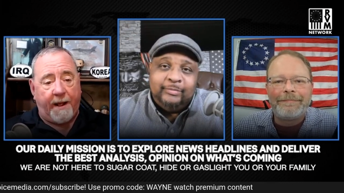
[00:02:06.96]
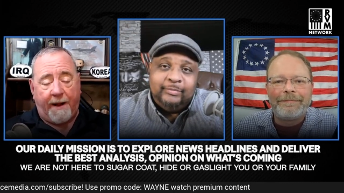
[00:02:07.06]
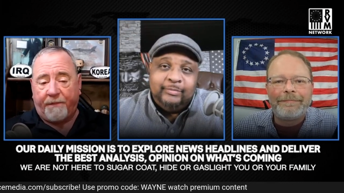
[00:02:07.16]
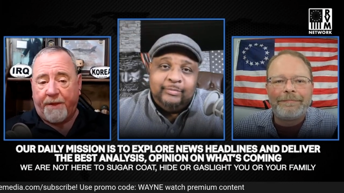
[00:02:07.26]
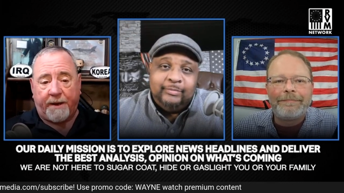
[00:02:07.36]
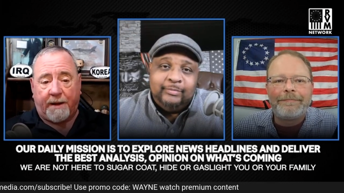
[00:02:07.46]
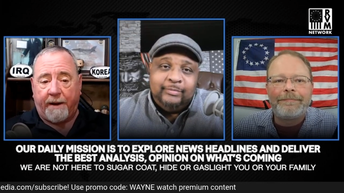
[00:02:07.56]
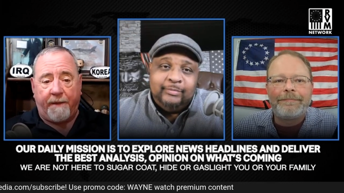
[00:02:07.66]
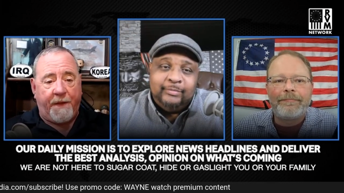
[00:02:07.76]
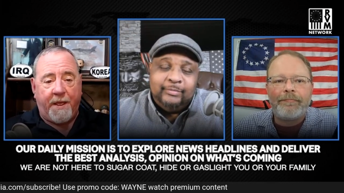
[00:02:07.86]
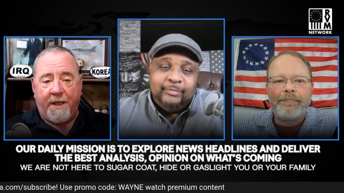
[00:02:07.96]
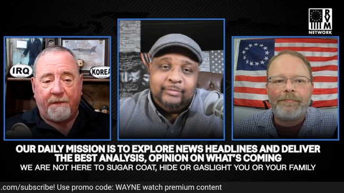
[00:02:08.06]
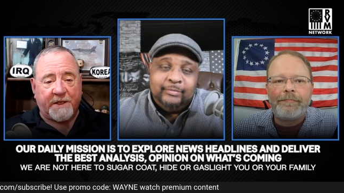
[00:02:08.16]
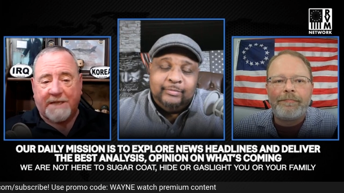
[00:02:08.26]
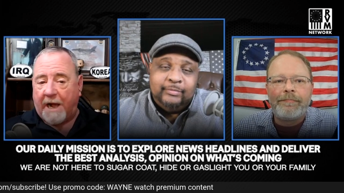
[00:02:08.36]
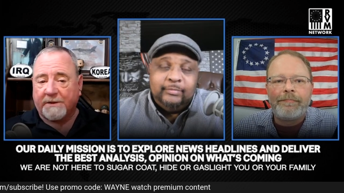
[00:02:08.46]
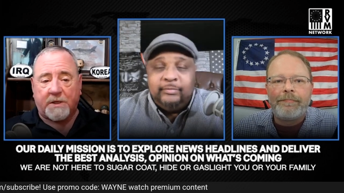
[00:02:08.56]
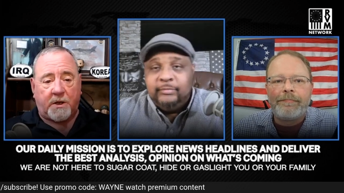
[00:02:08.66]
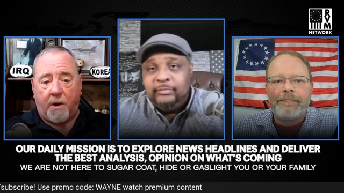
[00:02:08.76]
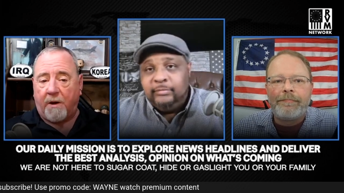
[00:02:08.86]
Speaker 1: I, I think that this
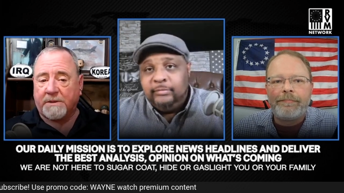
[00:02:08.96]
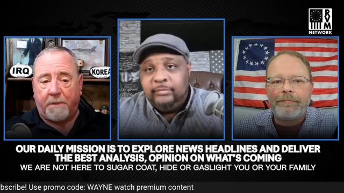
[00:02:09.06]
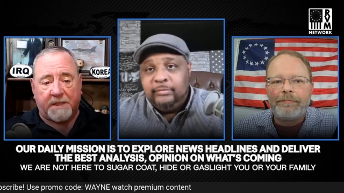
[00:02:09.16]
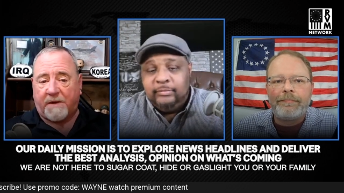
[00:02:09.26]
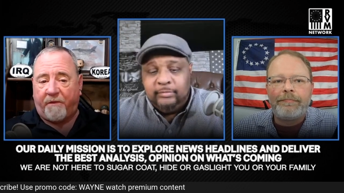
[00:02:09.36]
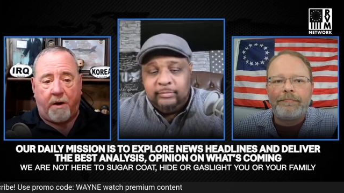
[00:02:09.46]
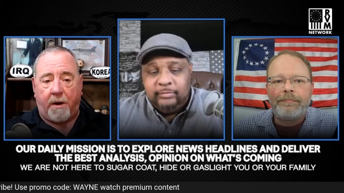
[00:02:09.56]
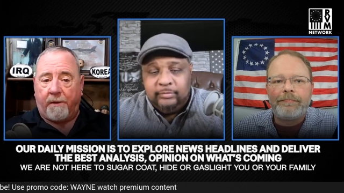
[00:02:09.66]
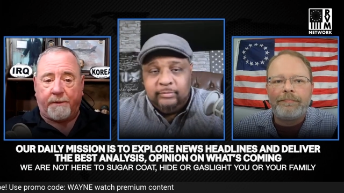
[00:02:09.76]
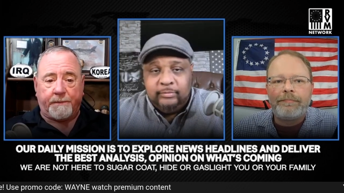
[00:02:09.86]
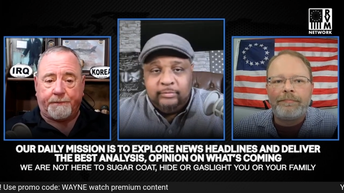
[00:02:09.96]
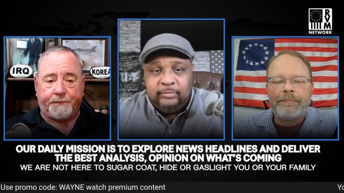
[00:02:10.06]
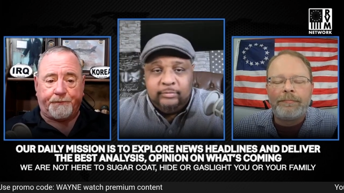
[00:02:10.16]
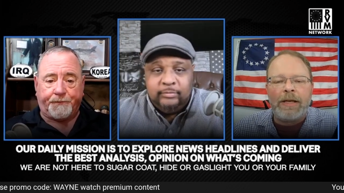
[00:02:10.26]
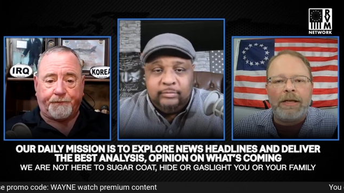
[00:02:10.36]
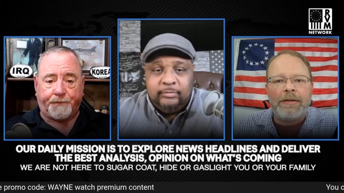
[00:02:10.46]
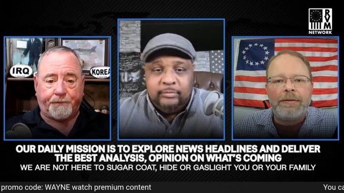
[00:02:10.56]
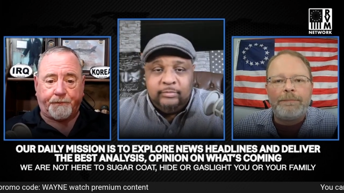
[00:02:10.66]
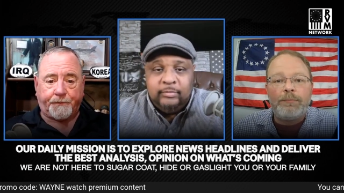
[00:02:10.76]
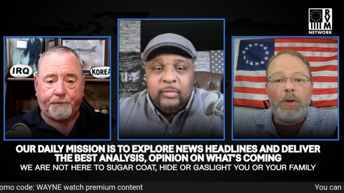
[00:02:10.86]
house of cards must fall.
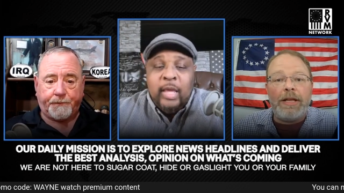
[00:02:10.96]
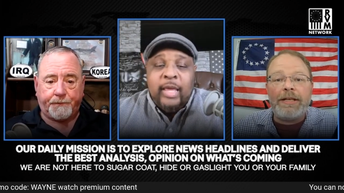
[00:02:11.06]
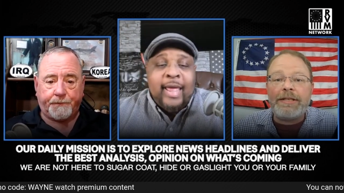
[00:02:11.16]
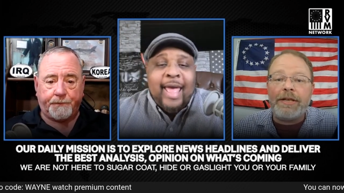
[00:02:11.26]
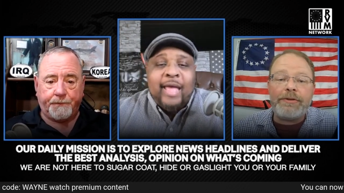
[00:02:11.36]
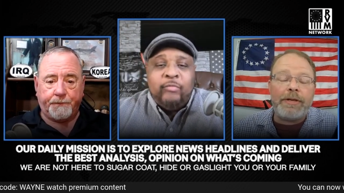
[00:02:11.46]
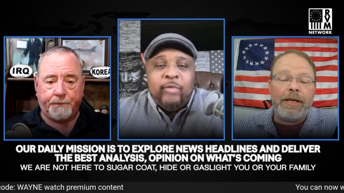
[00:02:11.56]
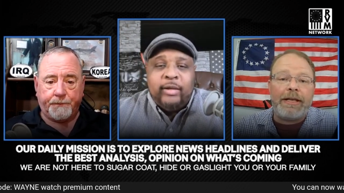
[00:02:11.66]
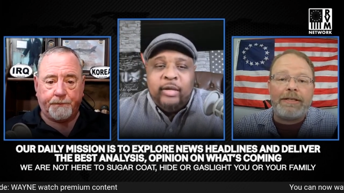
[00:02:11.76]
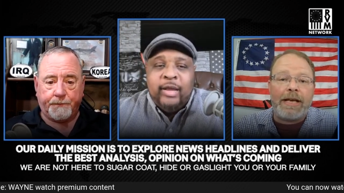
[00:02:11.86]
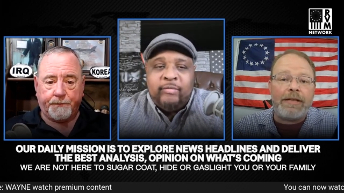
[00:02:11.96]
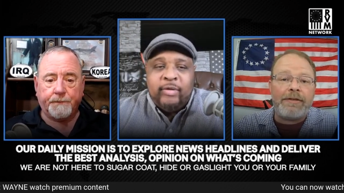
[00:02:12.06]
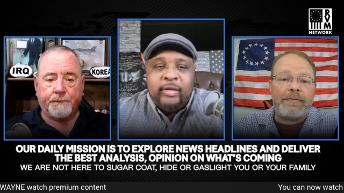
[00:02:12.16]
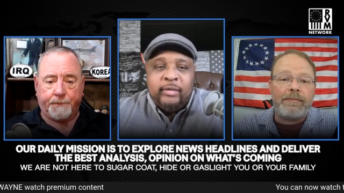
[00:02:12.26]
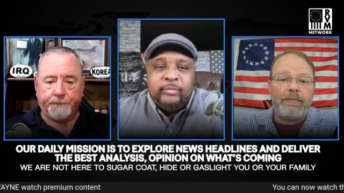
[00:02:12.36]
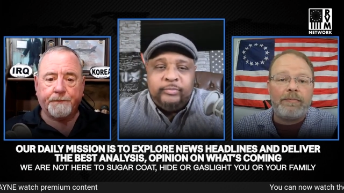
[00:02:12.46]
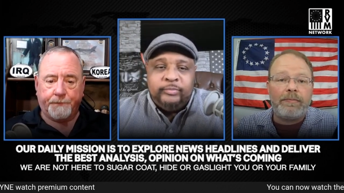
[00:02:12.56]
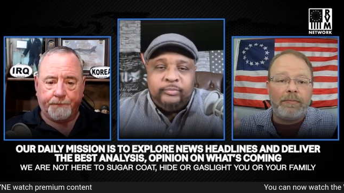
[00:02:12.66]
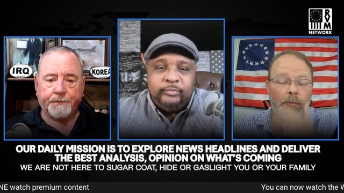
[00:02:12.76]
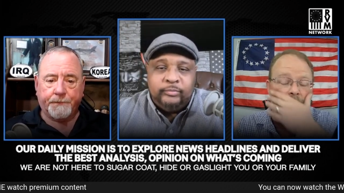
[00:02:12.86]
Well, and it's it interesting because that's right.
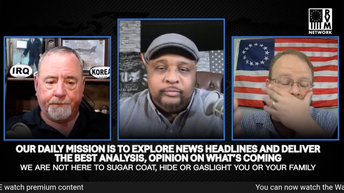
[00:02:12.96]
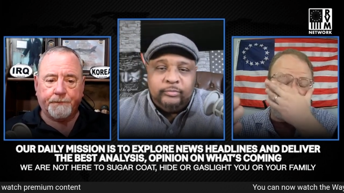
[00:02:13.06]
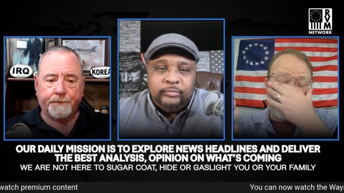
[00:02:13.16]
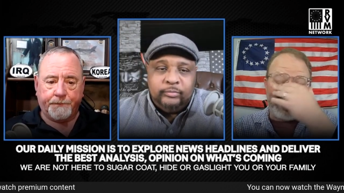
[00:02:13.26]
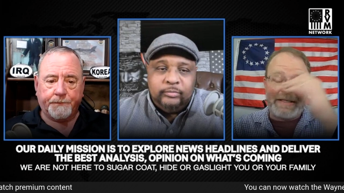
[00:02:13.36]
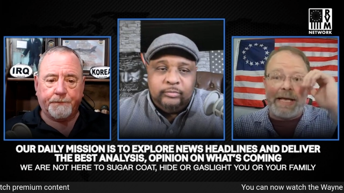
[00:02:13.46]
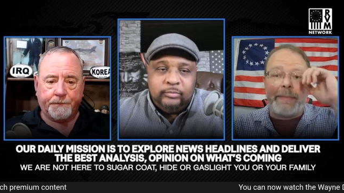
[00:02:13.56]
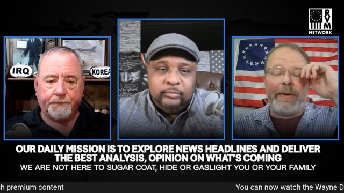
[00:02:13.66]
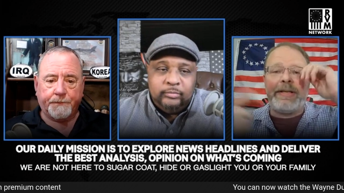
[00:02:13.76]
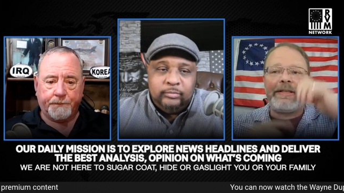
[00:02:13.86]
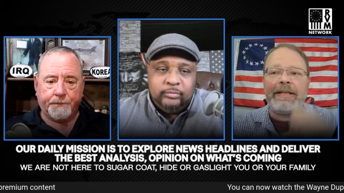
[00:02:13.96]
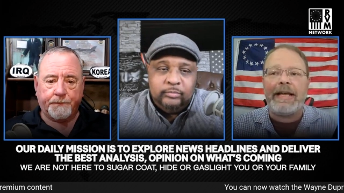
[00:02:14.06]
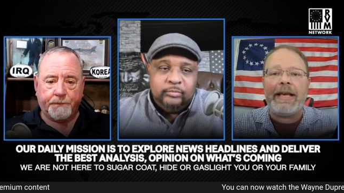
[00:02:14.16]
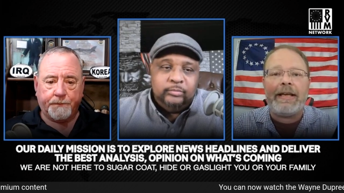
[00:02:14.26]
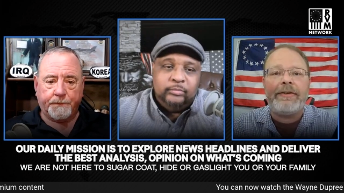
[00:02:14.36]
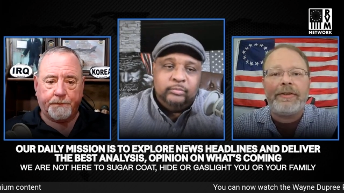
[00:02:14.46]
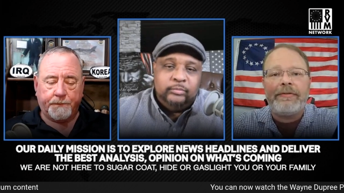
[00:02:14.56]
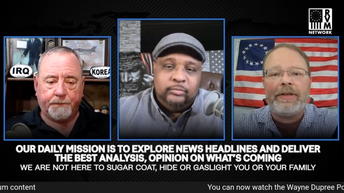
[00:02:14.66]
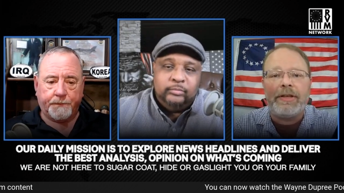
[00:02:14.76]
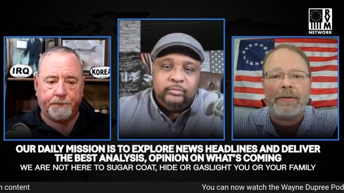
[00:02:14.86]
Speaker 2: one of the things happening today is
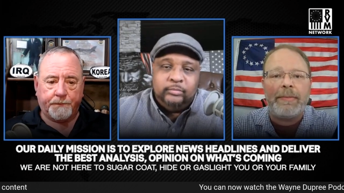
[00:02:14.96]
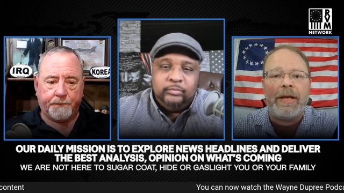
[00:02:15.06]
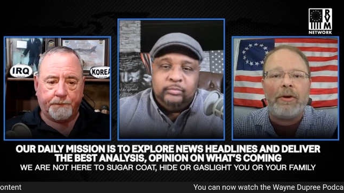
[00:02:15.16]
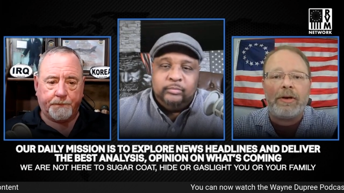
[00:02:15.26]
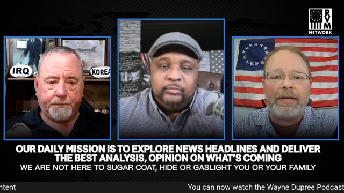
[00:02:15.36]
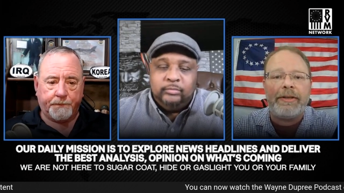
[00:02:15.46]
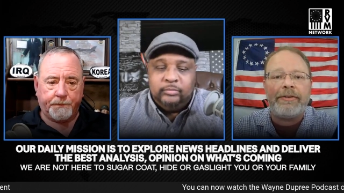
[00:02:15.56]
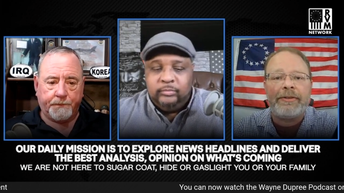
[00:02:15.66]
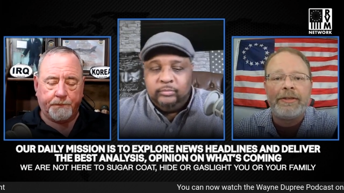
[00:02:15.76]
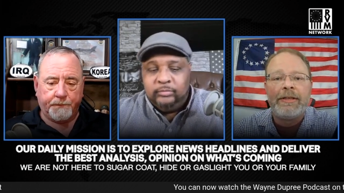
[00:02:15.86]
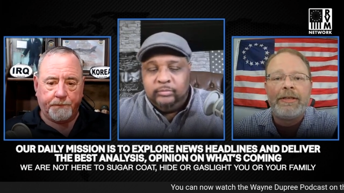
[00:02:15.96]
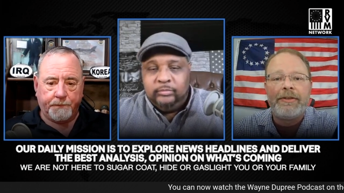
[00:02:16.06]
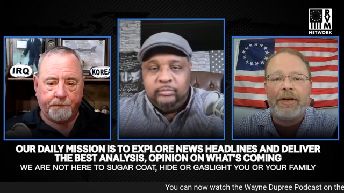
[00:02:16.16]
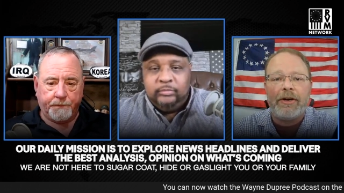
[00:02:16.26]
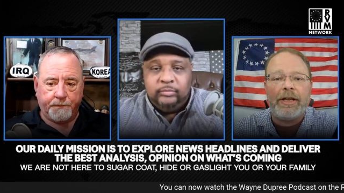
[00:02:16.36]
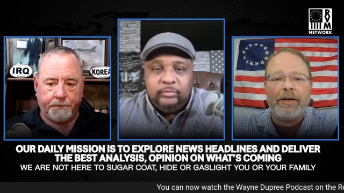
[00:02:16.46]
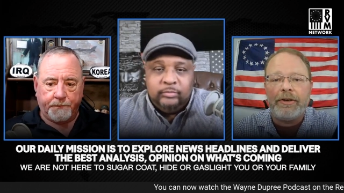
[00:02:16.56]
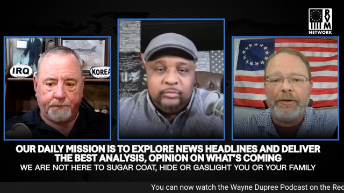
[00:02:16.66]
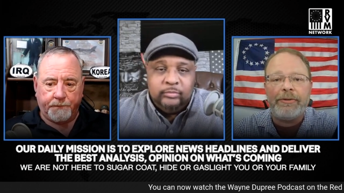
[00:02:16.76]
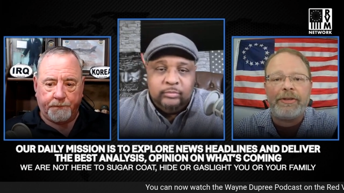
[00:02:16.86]
if you look, Mayorkas, they're
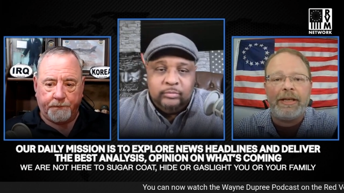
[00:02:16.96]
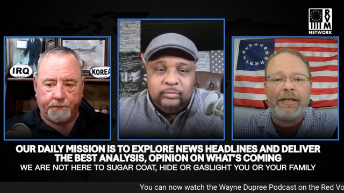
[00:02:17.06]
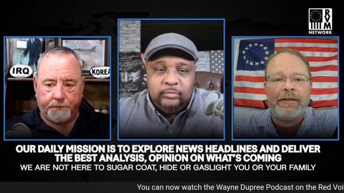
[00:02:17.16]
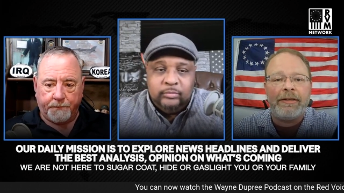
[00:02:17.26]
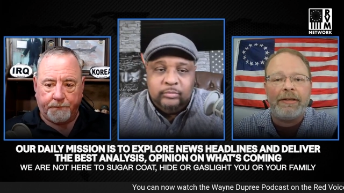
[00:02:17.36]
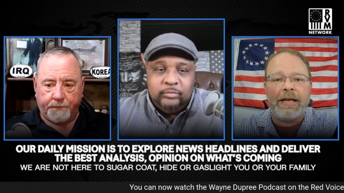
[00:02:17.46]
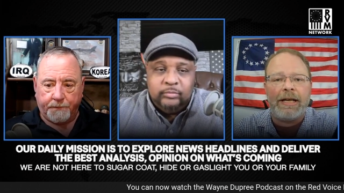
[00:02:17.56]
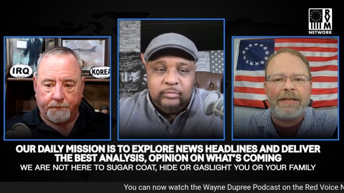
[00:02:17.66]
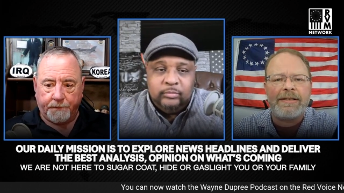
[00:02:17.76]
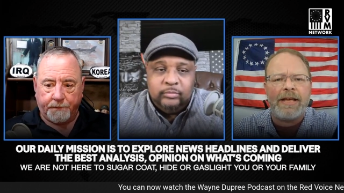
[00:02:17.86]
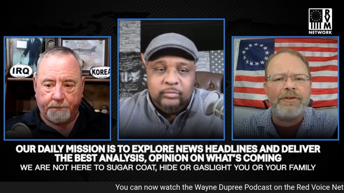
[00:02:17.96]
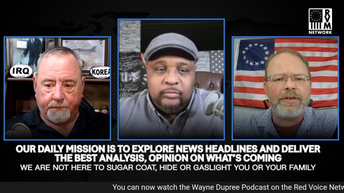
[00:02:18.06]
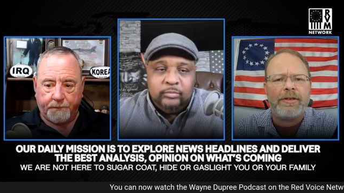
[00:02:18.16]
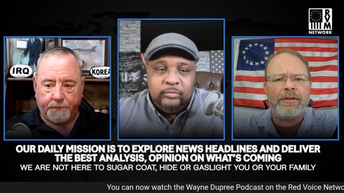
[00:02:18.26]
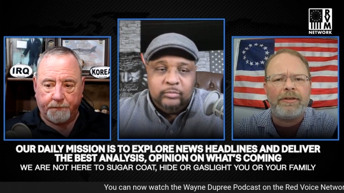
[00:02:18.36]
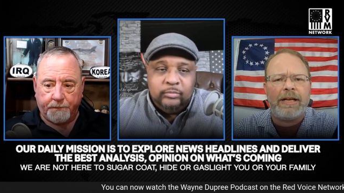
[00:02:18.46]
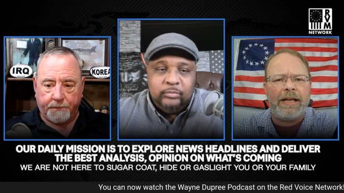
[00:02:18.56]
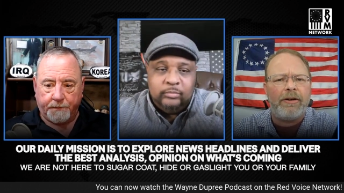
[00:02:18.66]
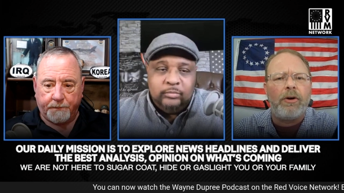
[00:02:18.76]
introducing uh, censure on